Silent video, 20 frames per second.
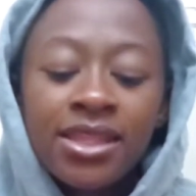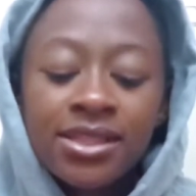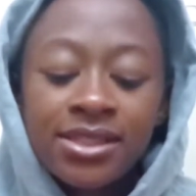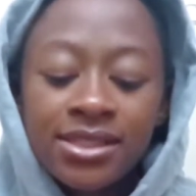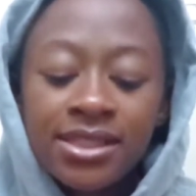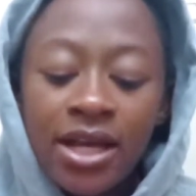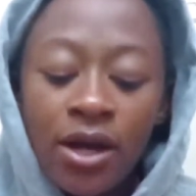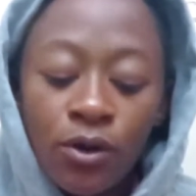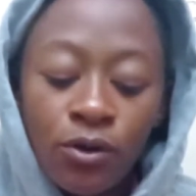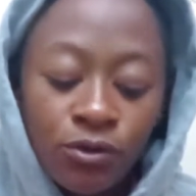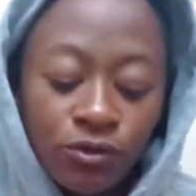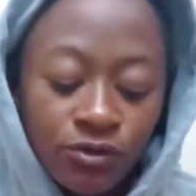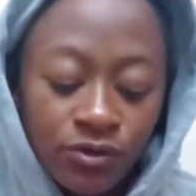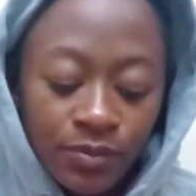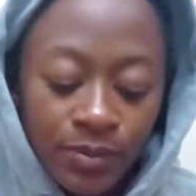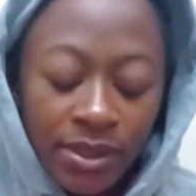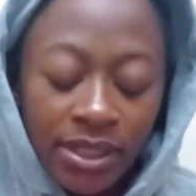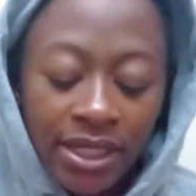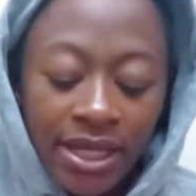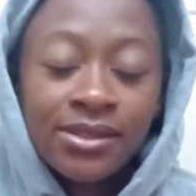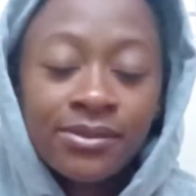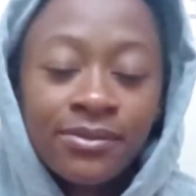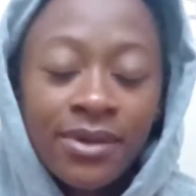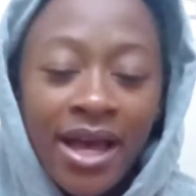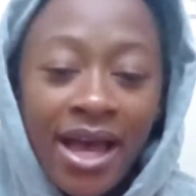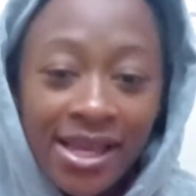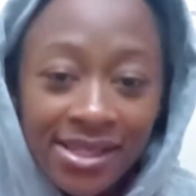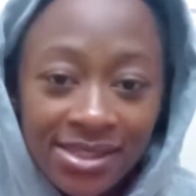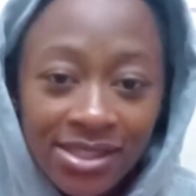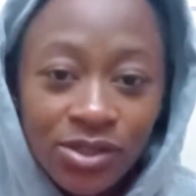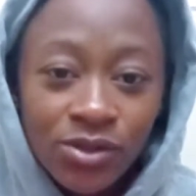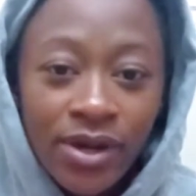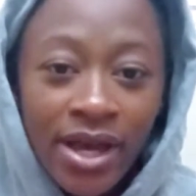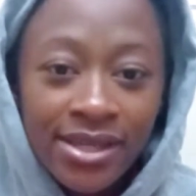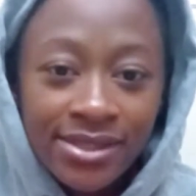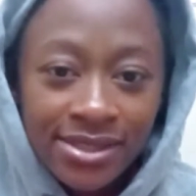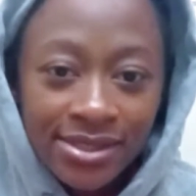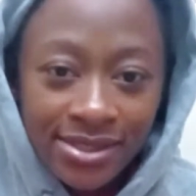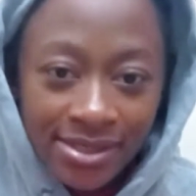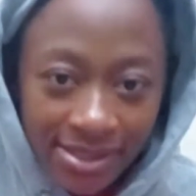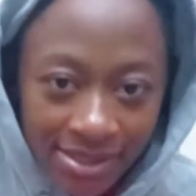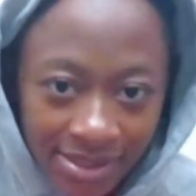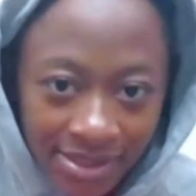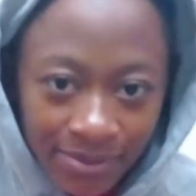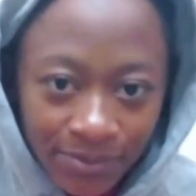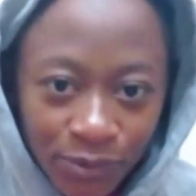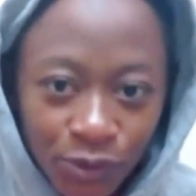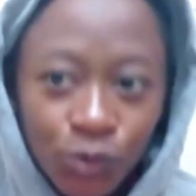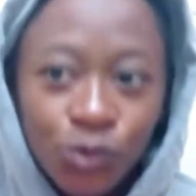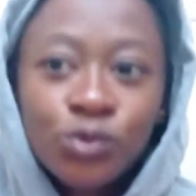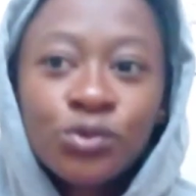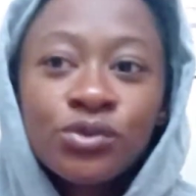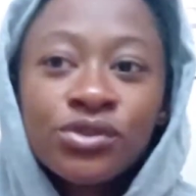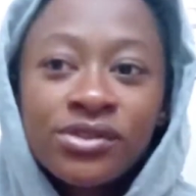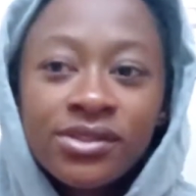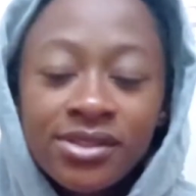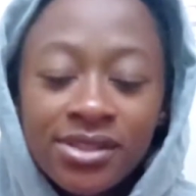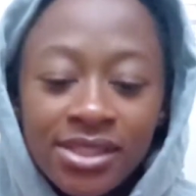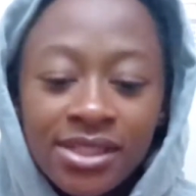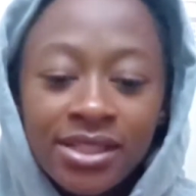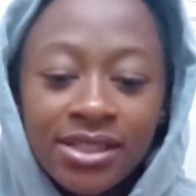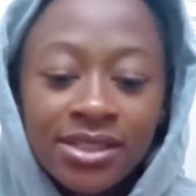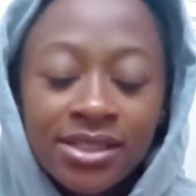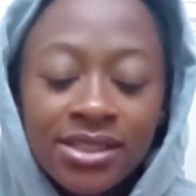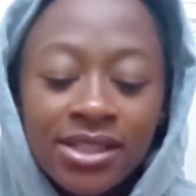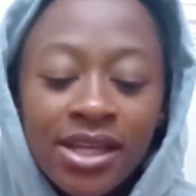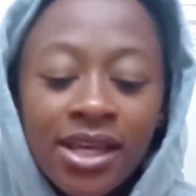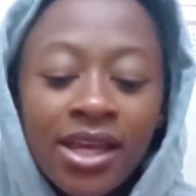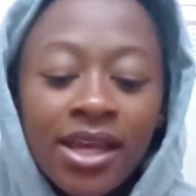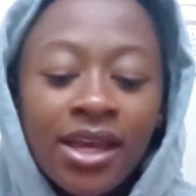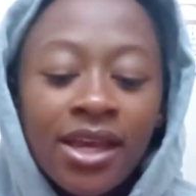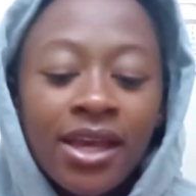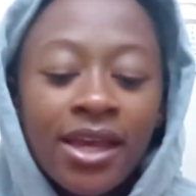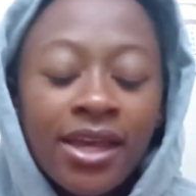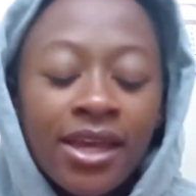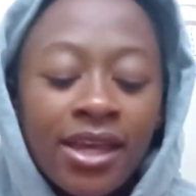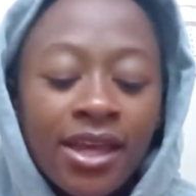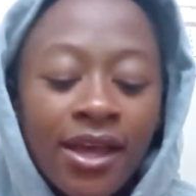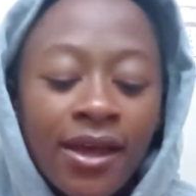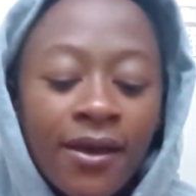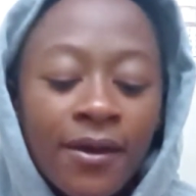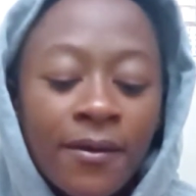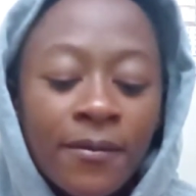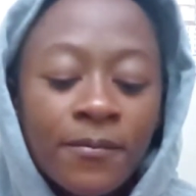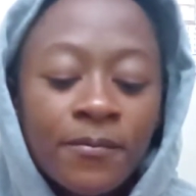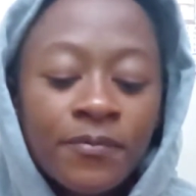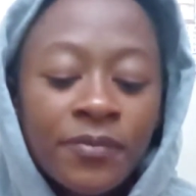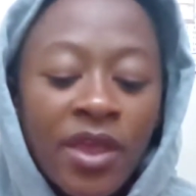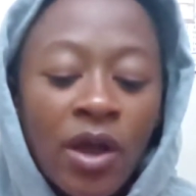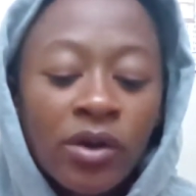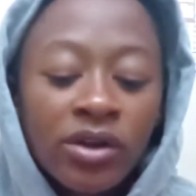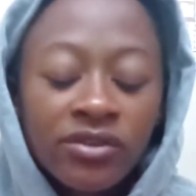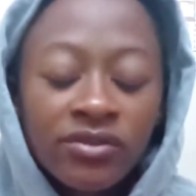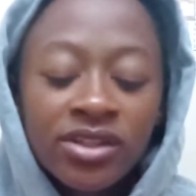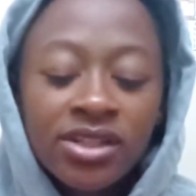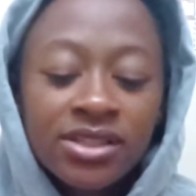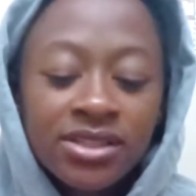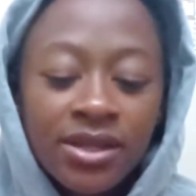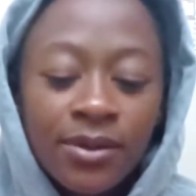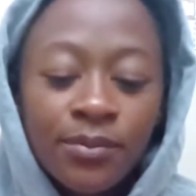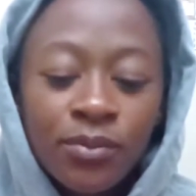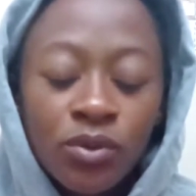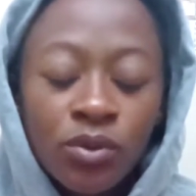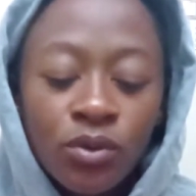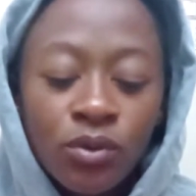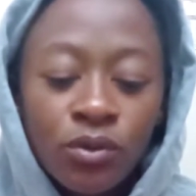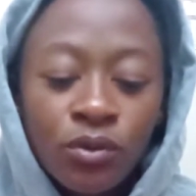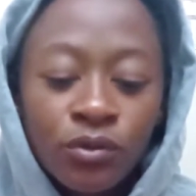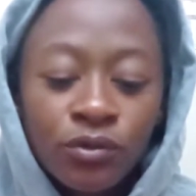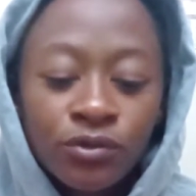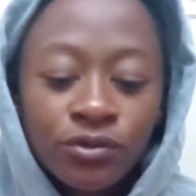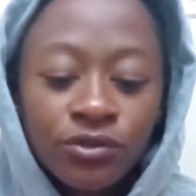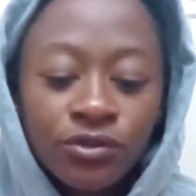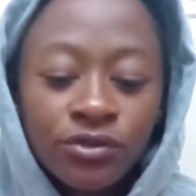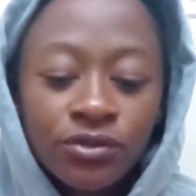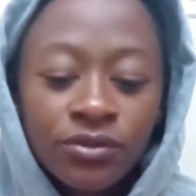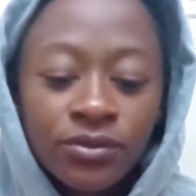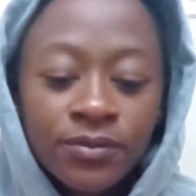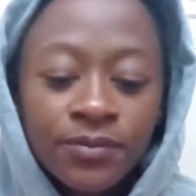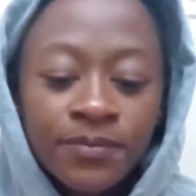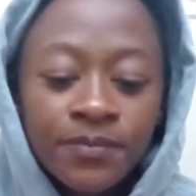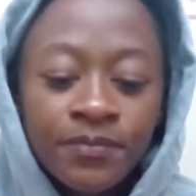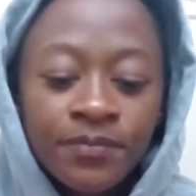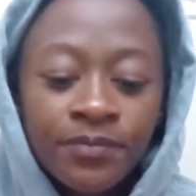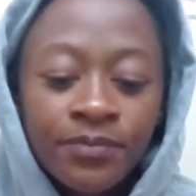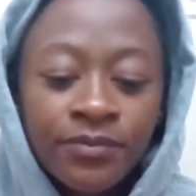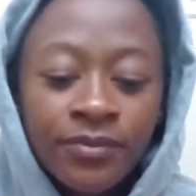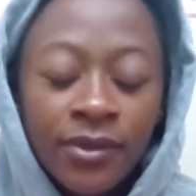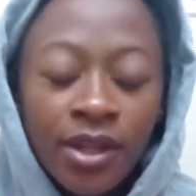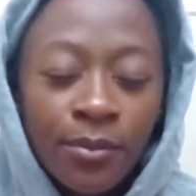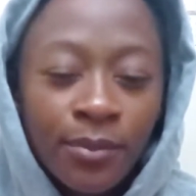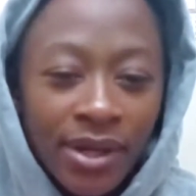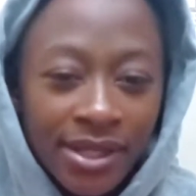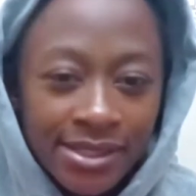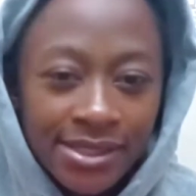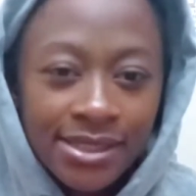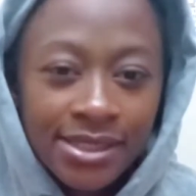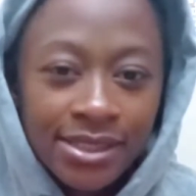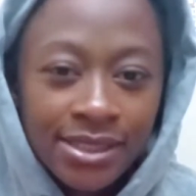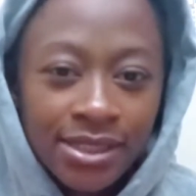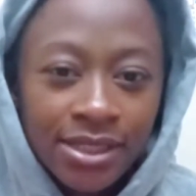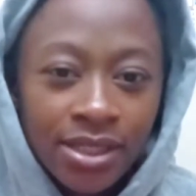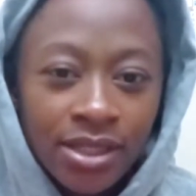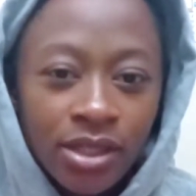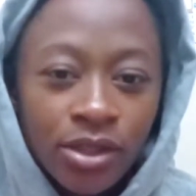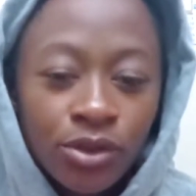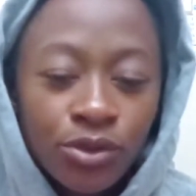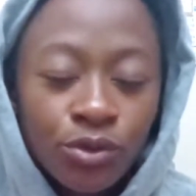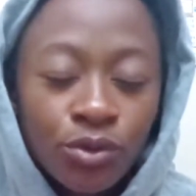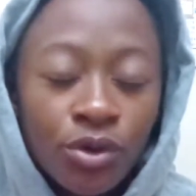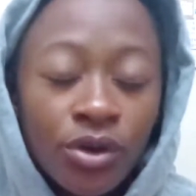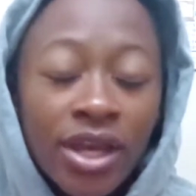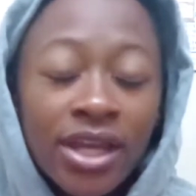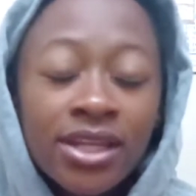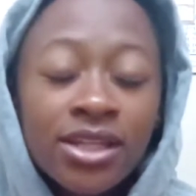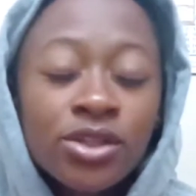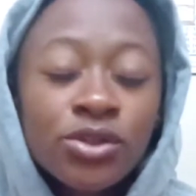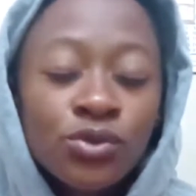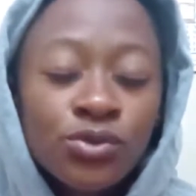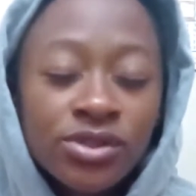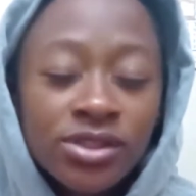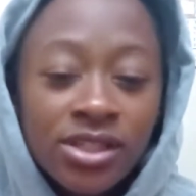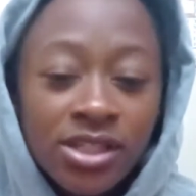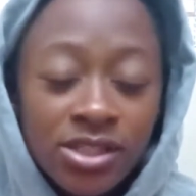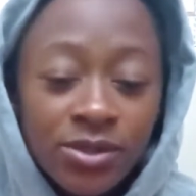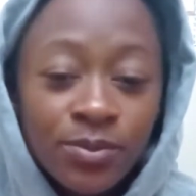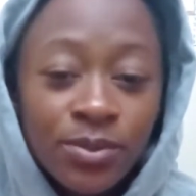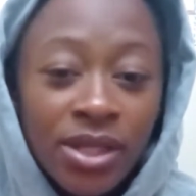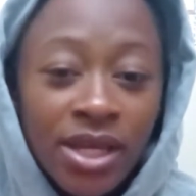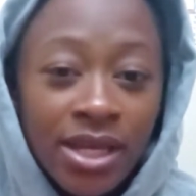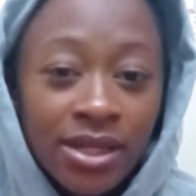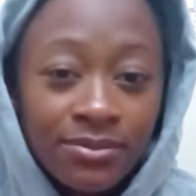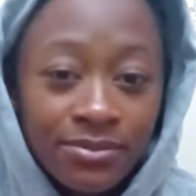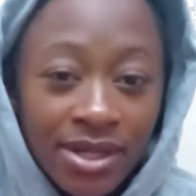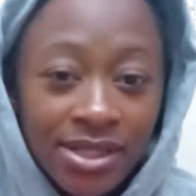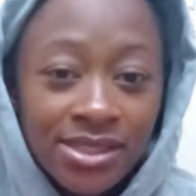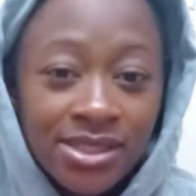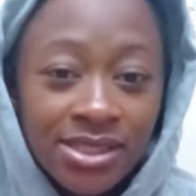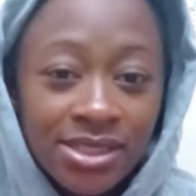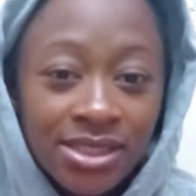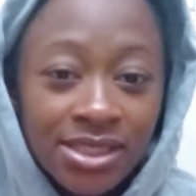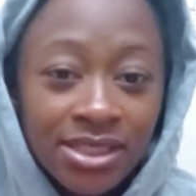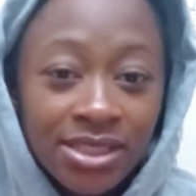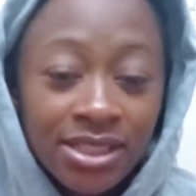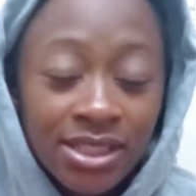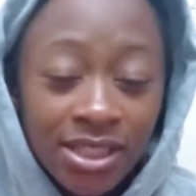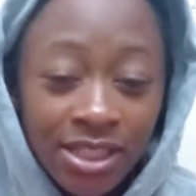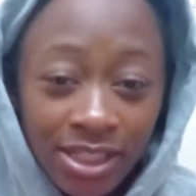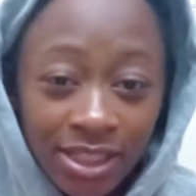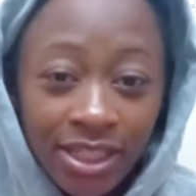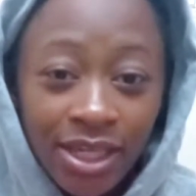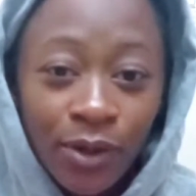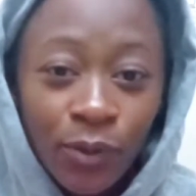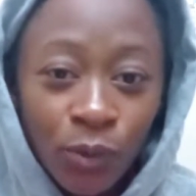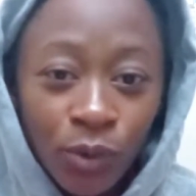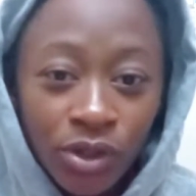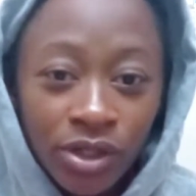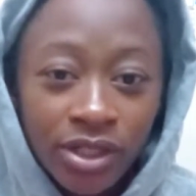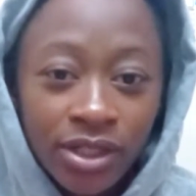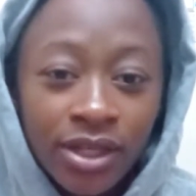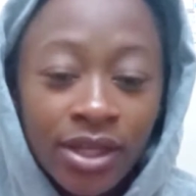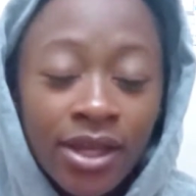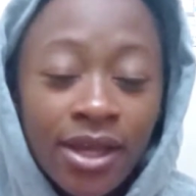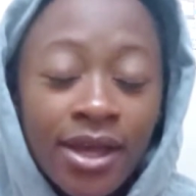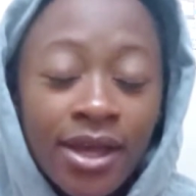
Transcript: the style of play. Arsenal has a system. You could see it. Um, I'll give an example of Man City. Throw any useless player in Man City, he can work.